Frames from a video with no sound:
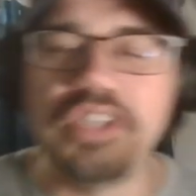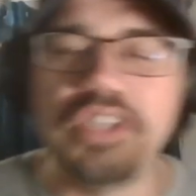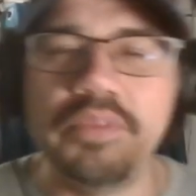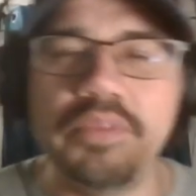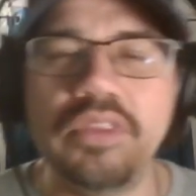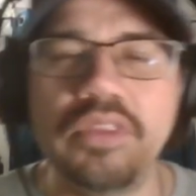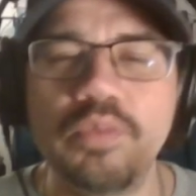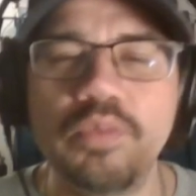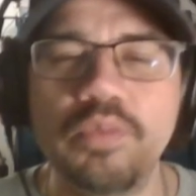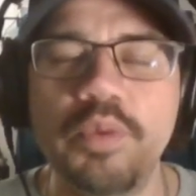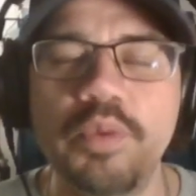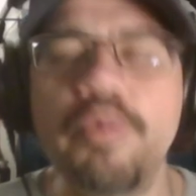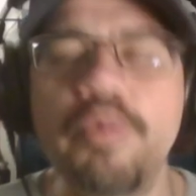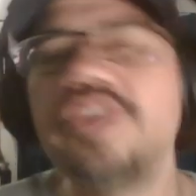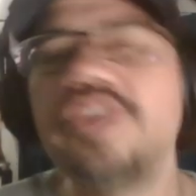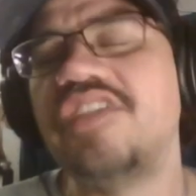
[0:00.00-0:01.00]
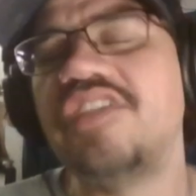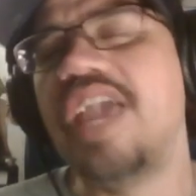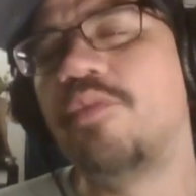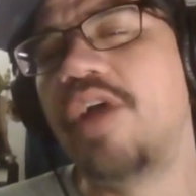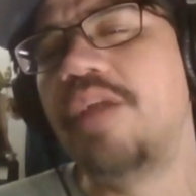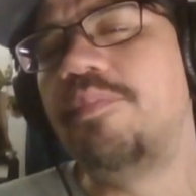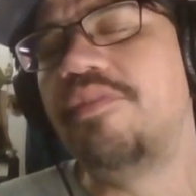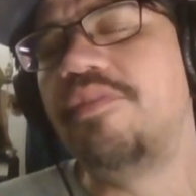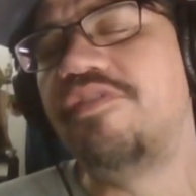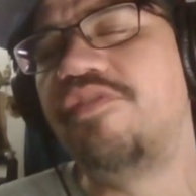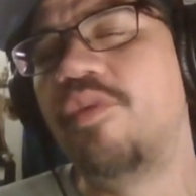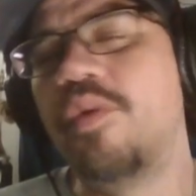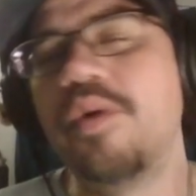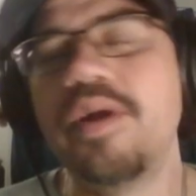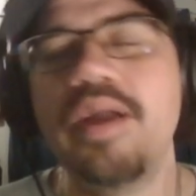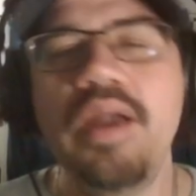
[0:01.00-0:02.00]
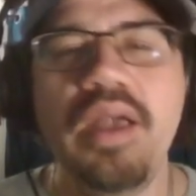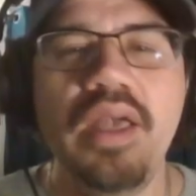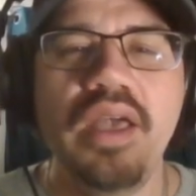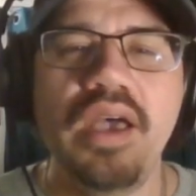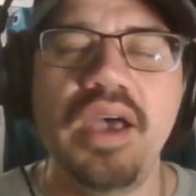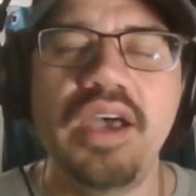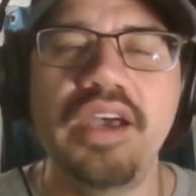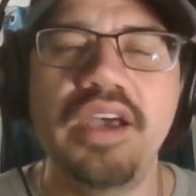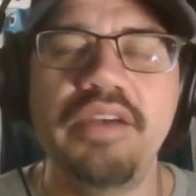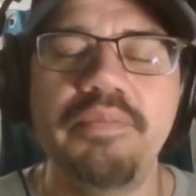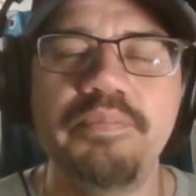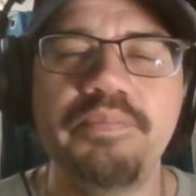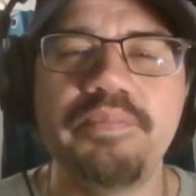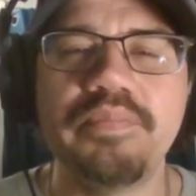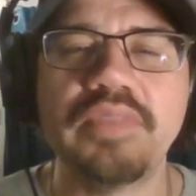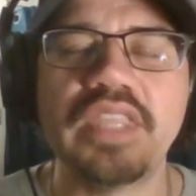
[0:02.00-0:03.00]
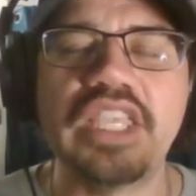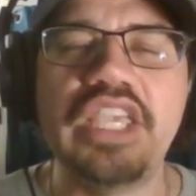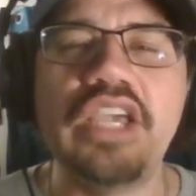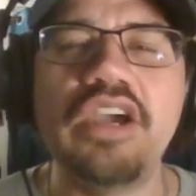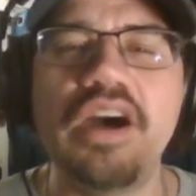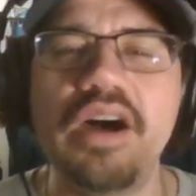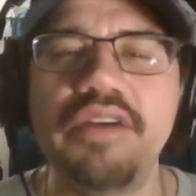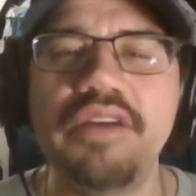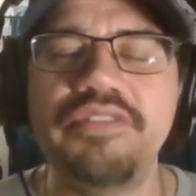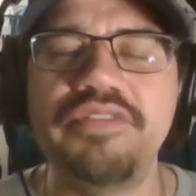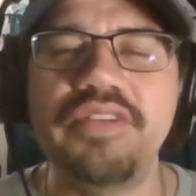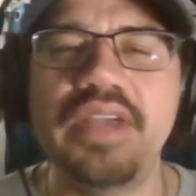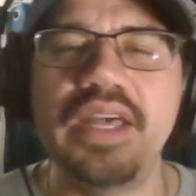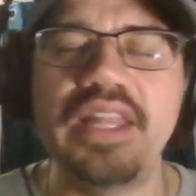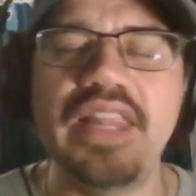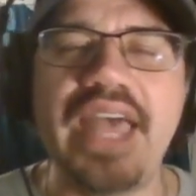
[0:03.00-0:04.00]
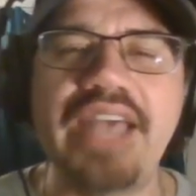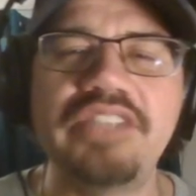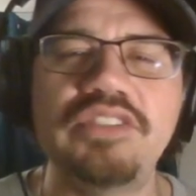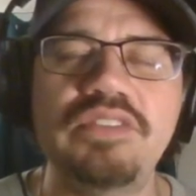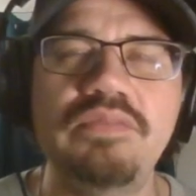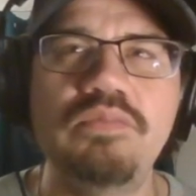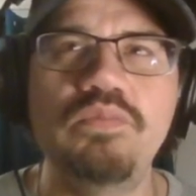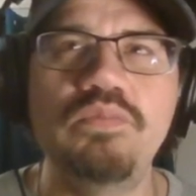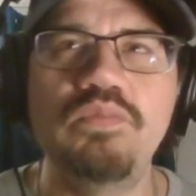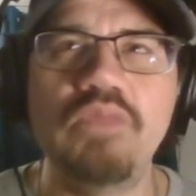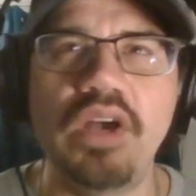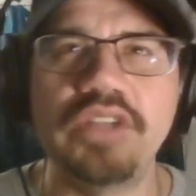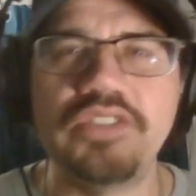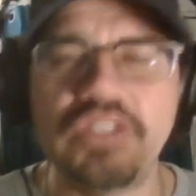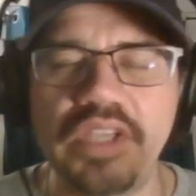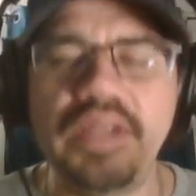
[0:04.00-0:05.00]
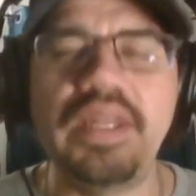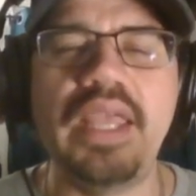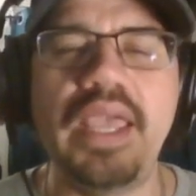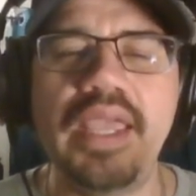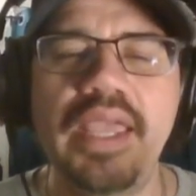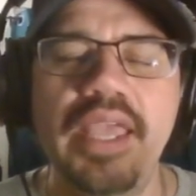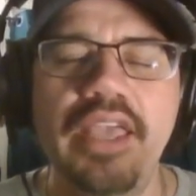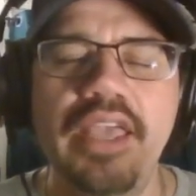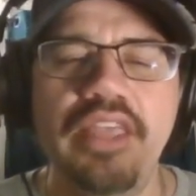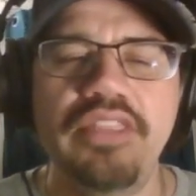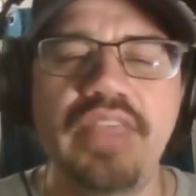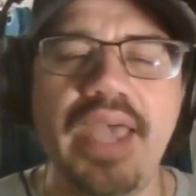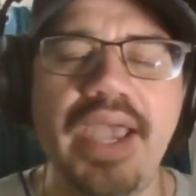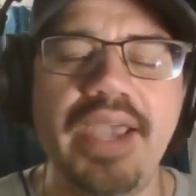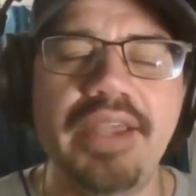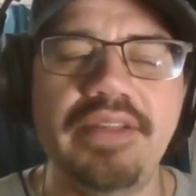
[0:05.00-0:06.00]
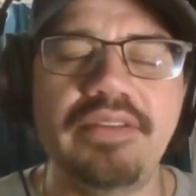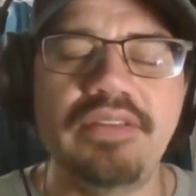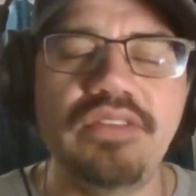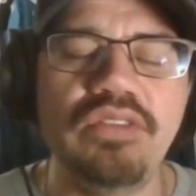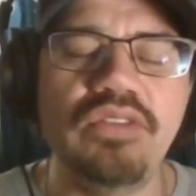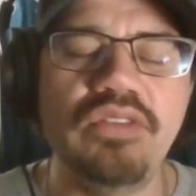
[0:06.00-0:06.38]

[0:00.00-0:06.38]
I mean, reports came right before kickoff last on Sunday that